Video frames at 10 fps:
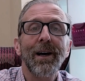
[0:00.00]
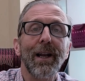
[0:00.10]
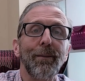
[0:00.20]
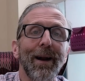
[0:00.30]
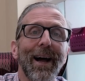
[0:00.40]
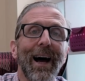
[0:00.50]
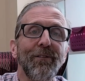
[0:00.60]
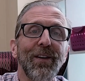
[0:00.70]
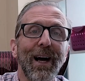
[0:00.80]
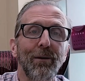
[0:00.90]
And about a
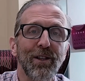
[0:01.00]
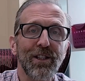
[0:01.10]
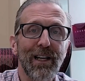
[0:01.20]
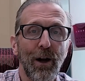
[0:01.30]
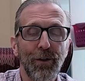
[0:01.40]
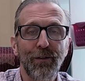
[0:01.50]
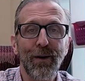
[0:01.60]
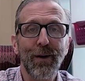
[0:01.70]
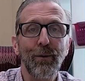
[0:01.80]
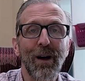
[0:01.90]
half an hour south of Erie, we